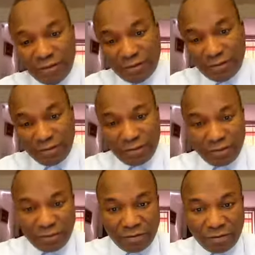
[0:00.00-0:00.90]

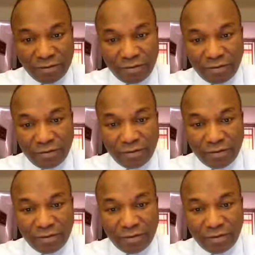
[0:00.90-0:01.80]

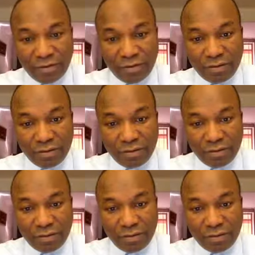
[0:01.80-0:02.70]

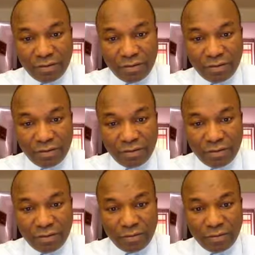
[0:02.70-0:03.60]

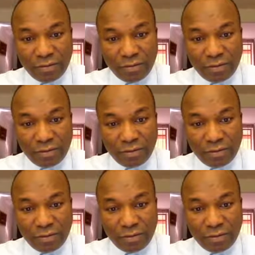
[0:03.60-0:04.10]
(no one is talking)